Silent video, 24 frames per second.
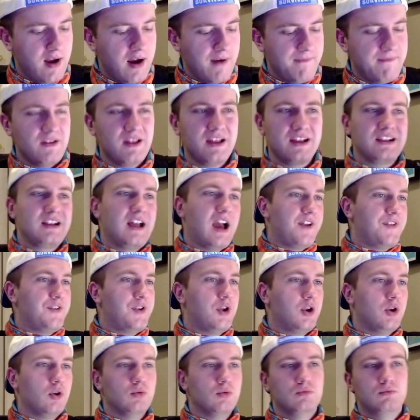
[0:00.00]
I feel like a
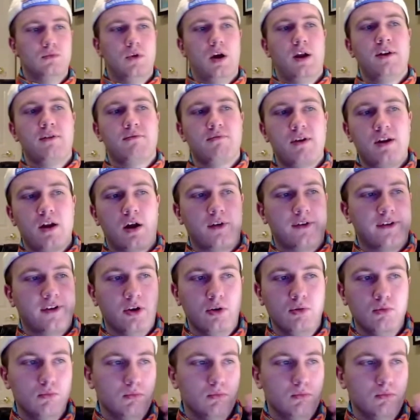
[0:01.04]
2. Under the radar 2.